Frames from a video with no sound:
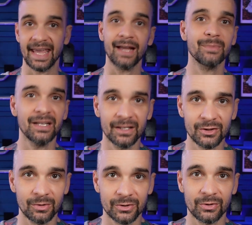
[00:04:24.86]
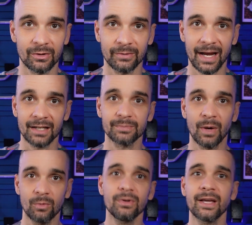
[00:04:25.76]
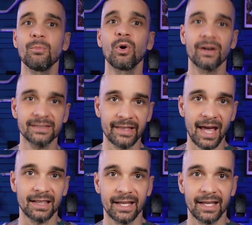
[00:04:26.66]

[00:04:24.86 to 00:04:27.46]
can be an issue on shorter racks, but we'll get more into that